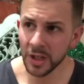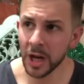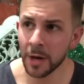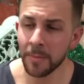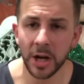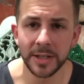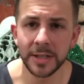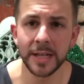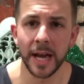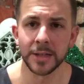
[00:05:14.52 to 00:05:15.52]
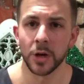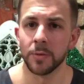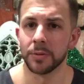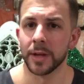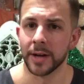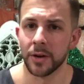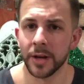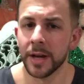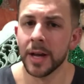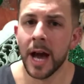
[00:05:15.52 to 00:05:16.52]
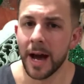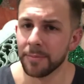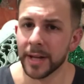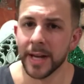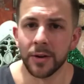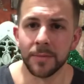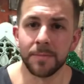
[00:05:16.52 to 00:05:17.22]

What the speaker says: Honestly, I don't plan on it. I plan on